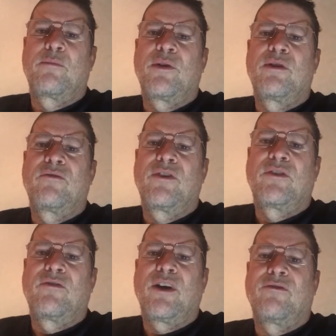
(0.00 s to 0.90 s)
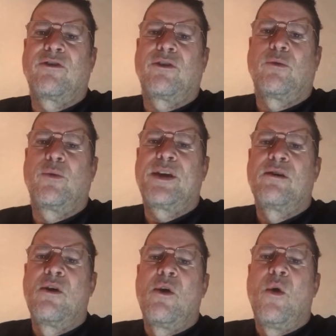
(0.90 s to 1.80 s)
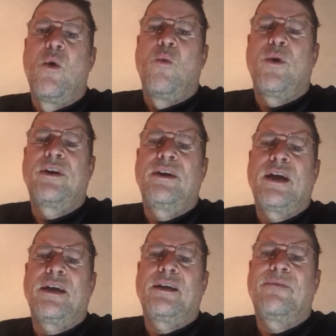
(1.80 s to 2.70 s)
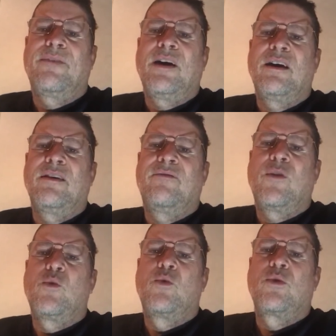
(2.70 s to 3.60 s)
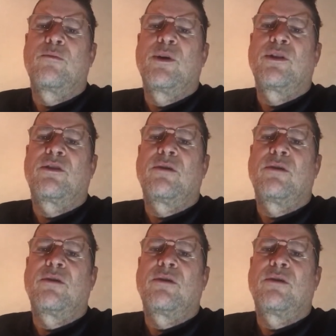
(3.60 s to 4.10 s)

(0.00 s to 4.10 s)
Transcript: period. $55 for the week. $195 for the month.